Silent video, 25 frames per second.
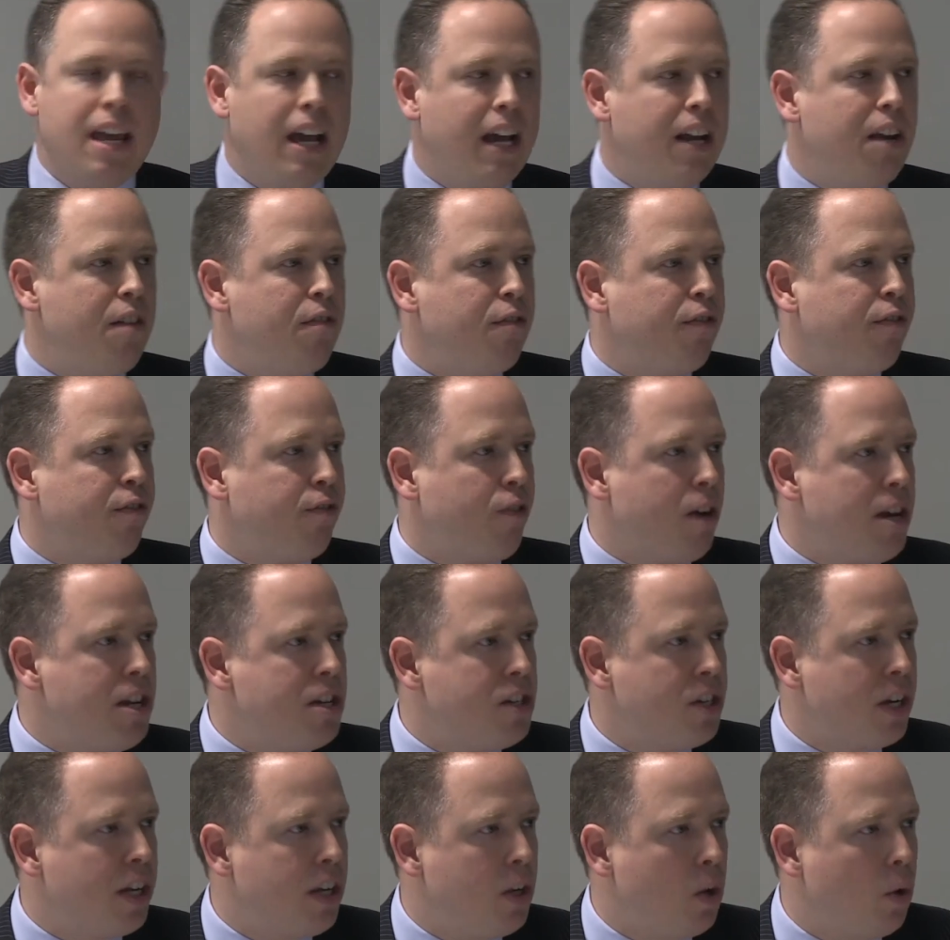and
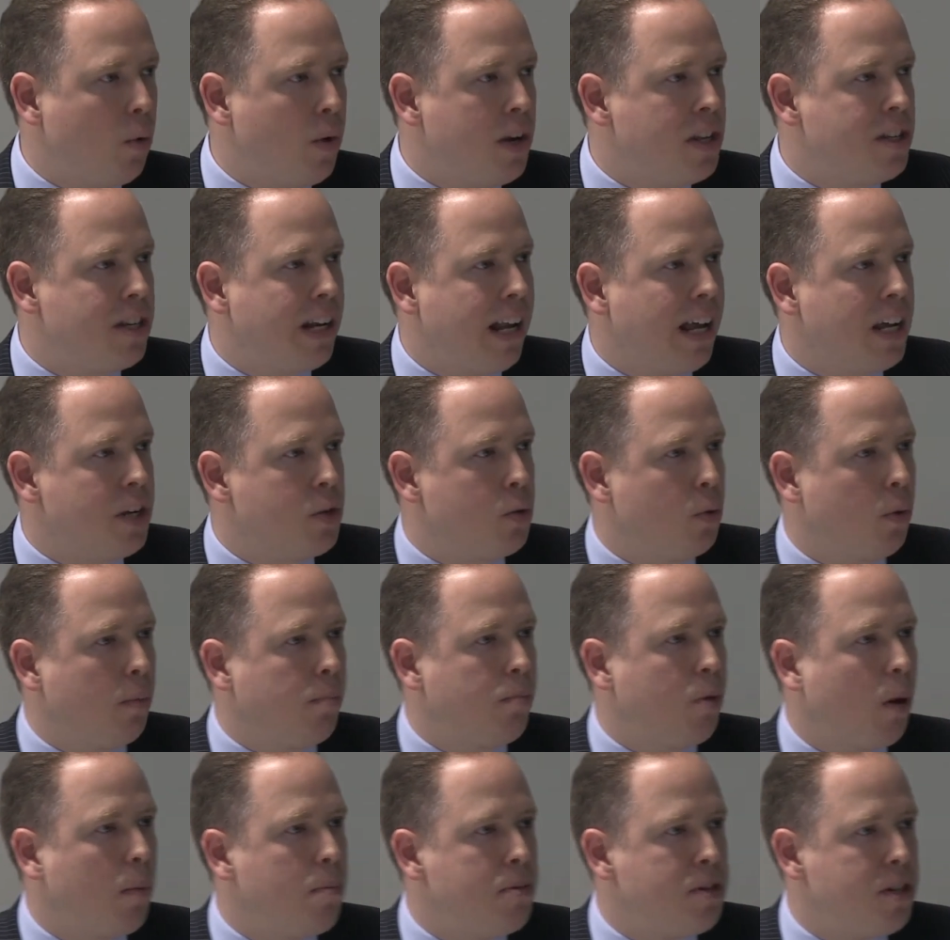infringing your intellectual
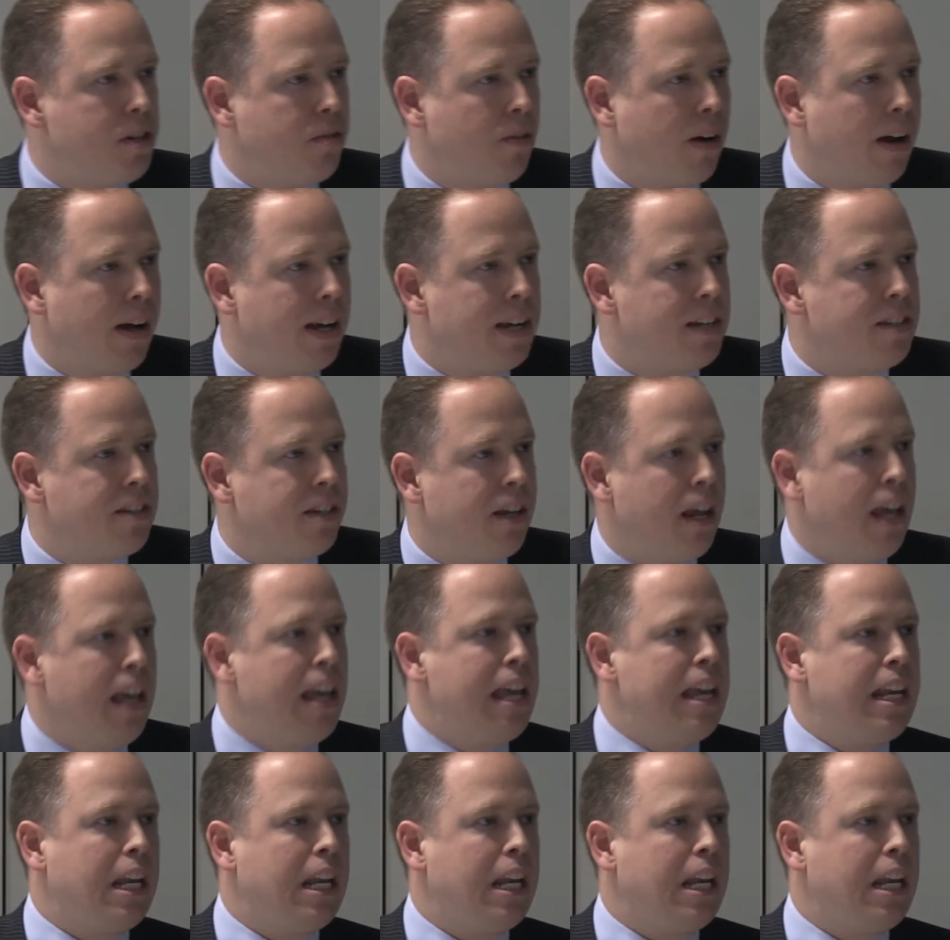property rights.